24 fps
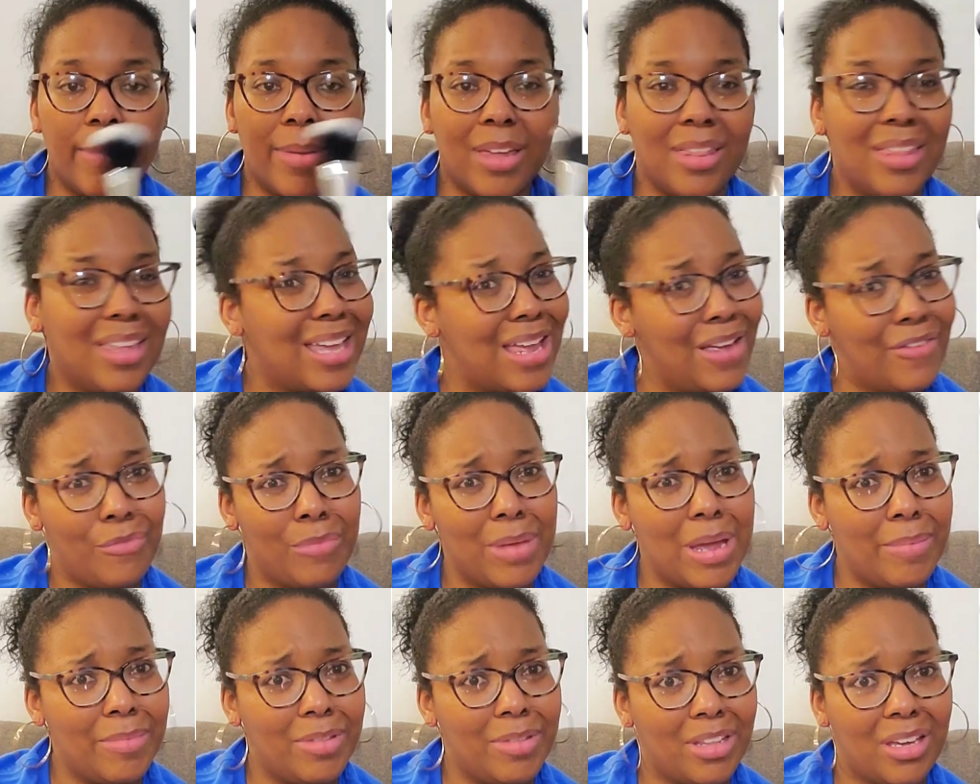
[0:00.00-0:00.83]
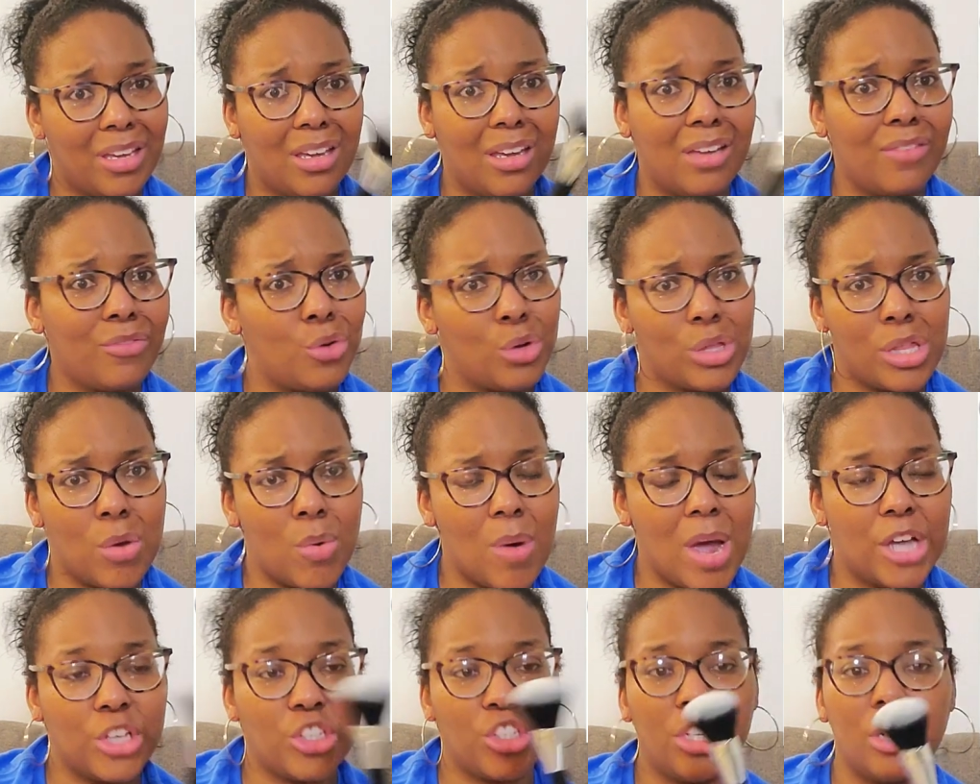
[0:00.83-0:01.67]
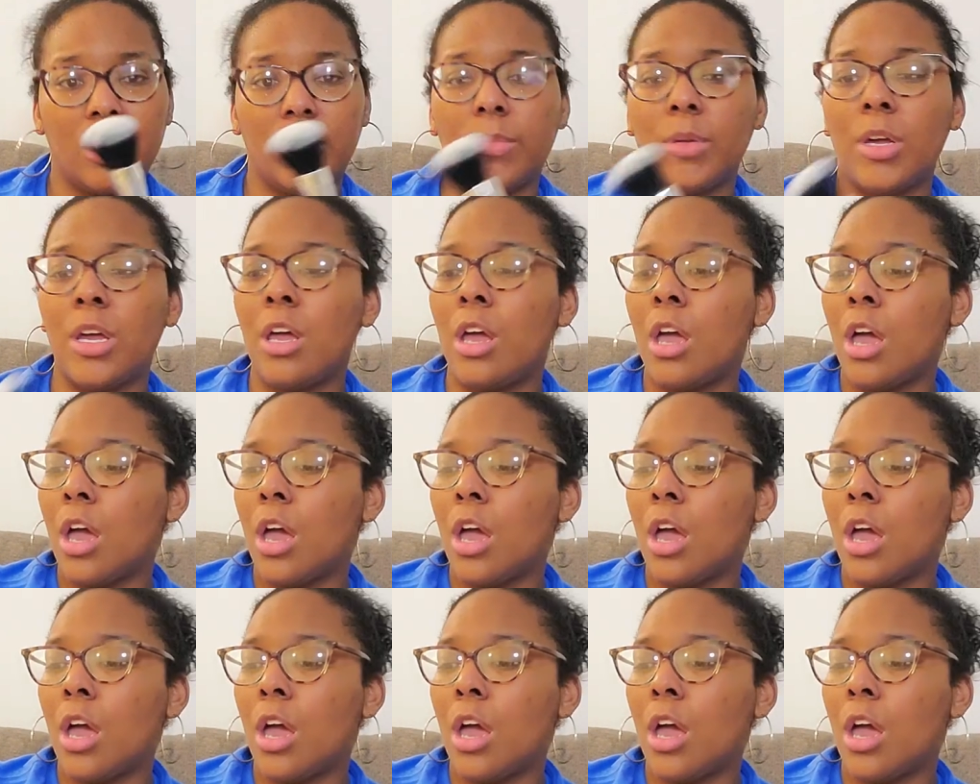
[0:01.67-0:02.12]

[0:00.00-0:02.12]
because they came from Amazon. Of course I washed them.